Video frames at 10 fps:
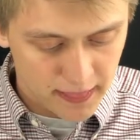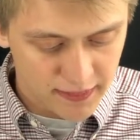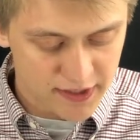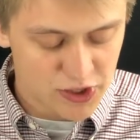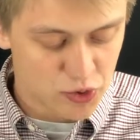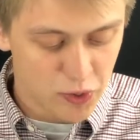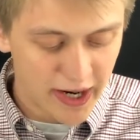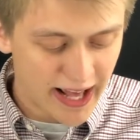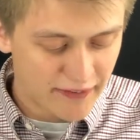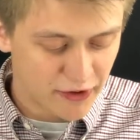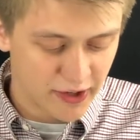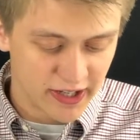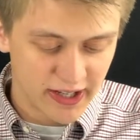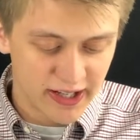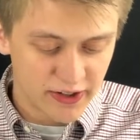This is right after
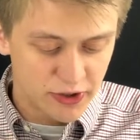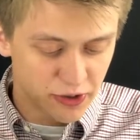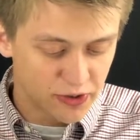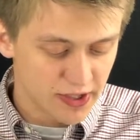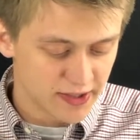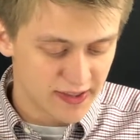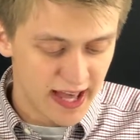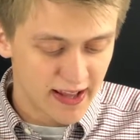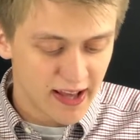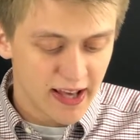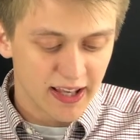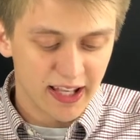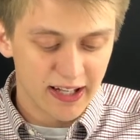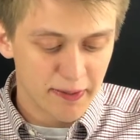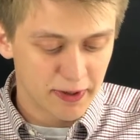it introduces that
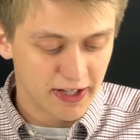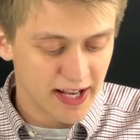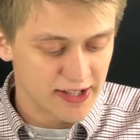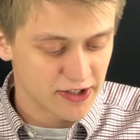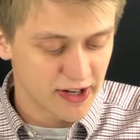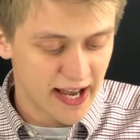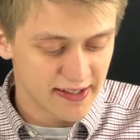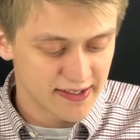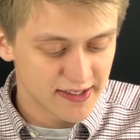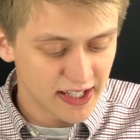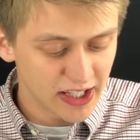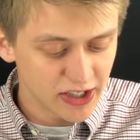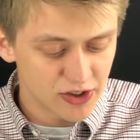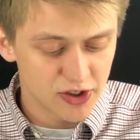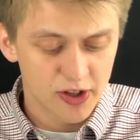King Nebuchadnezzar has
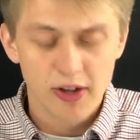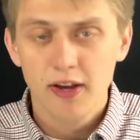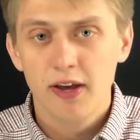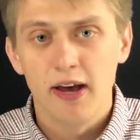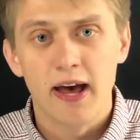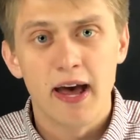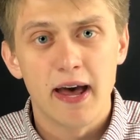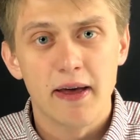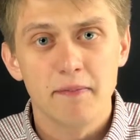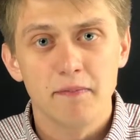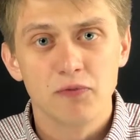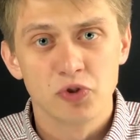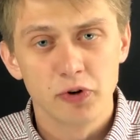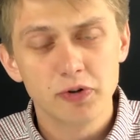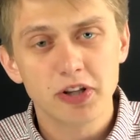sieged
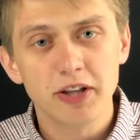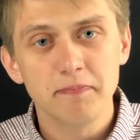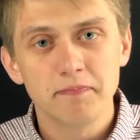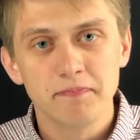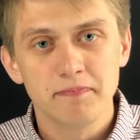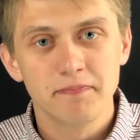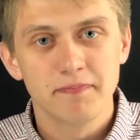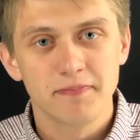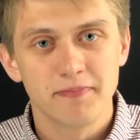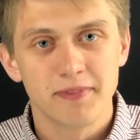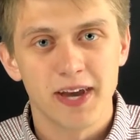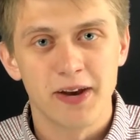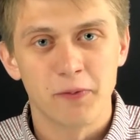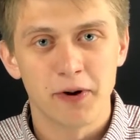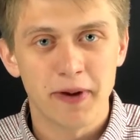Jerusalem.
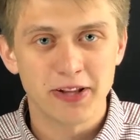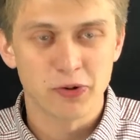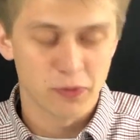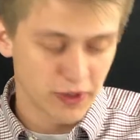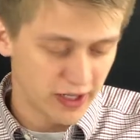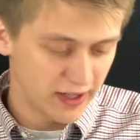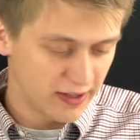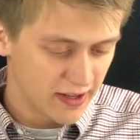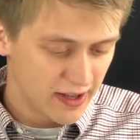And we're about to read